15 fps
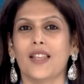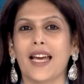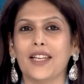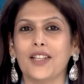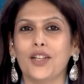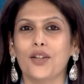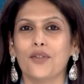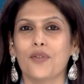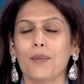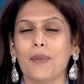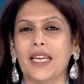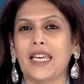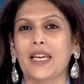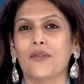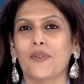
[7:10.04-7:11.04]
thank you for
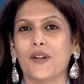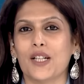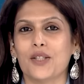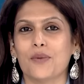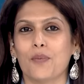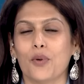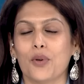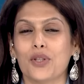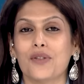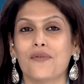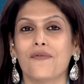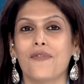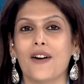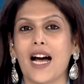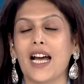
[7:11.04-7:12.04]
making First Post
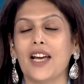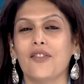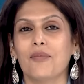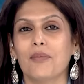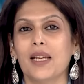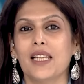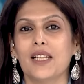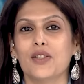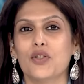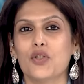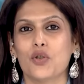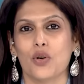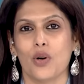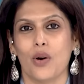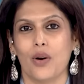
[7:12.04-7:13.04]
5 million
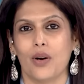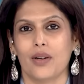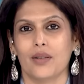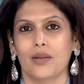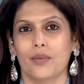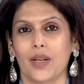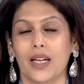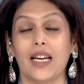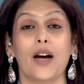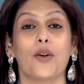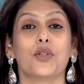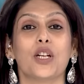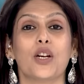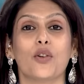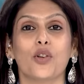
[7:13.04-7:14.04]
strong. We're
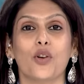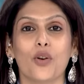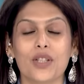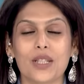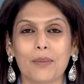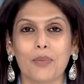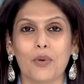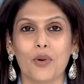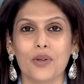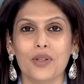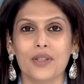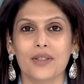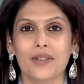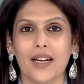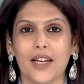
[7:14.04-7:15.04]
counting on your
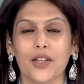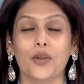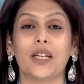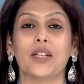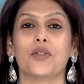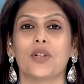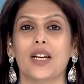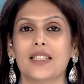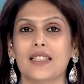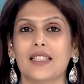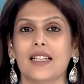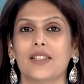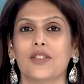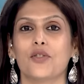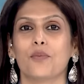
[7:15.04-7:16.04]
support, and you can trust
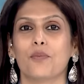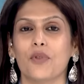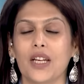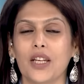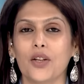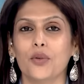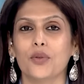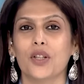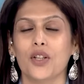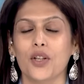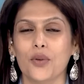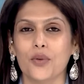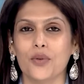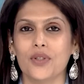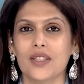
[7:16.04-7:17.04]
us to bring you the
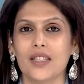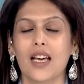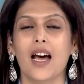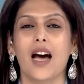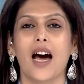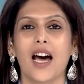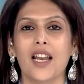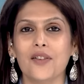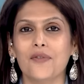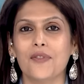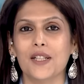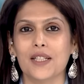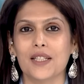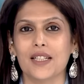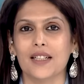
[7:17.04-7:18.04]
news
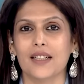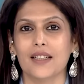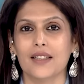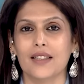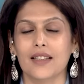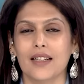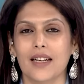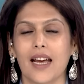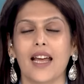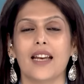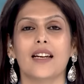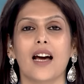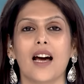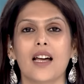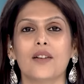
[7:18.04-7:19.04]
unfiltered
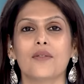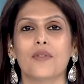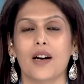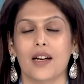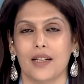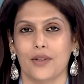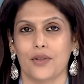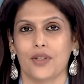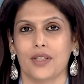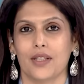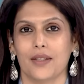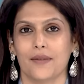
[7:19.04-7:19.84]
and unvarnished.